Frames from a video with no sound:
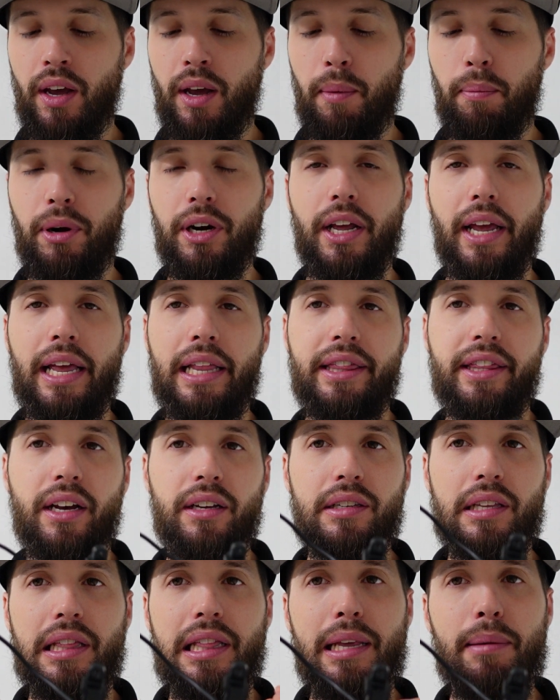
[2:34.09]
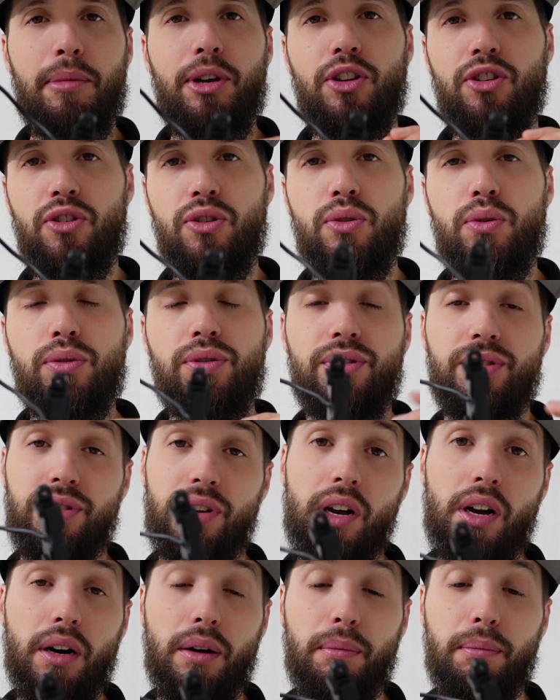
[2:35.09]
But it does limit you
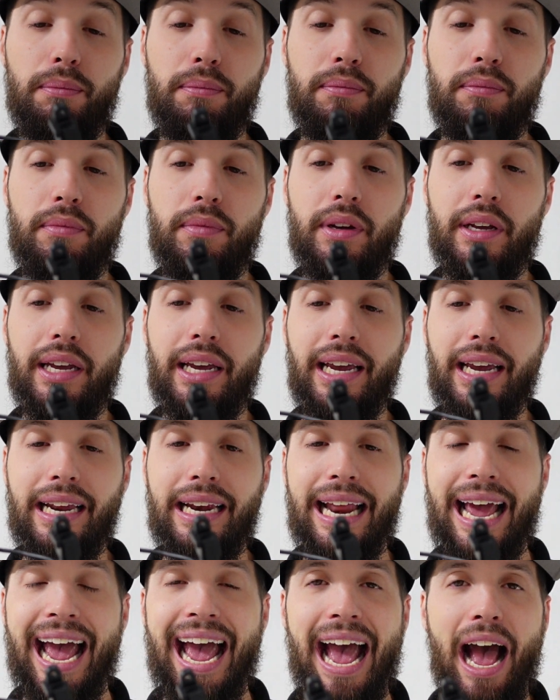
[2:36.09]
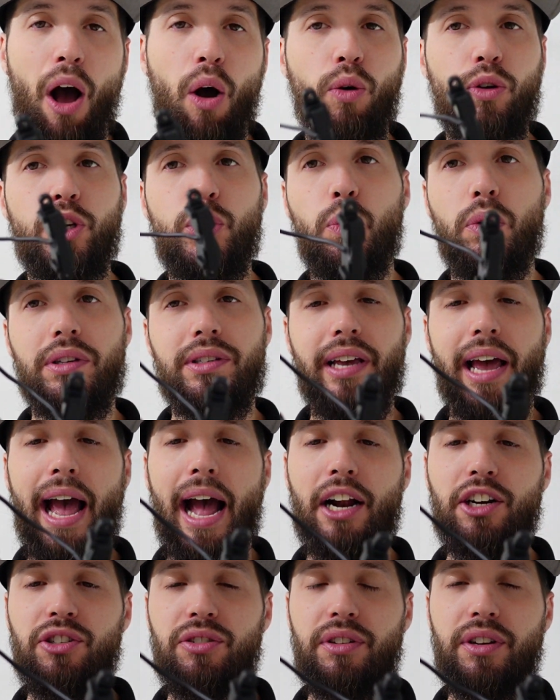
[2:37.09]
some in how you
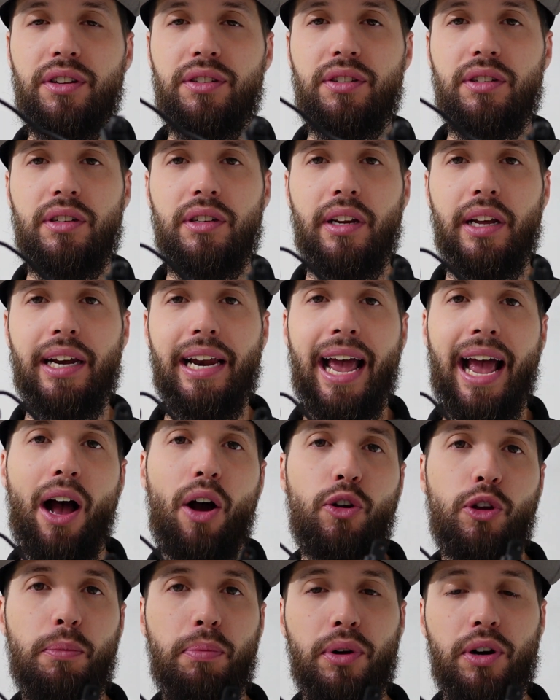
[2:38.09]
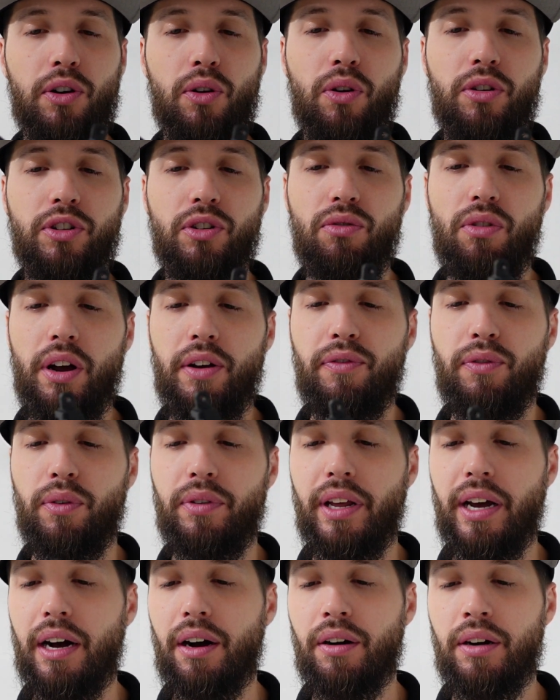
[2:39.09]
attach this and how you put it on your rifle.
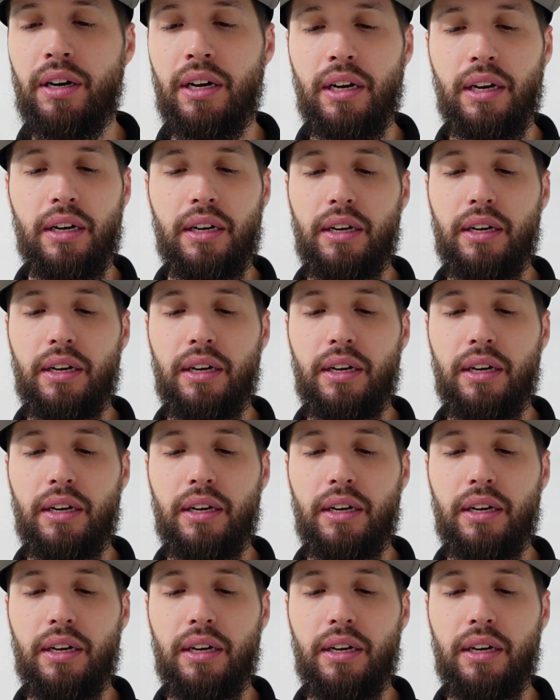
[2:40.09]
Now,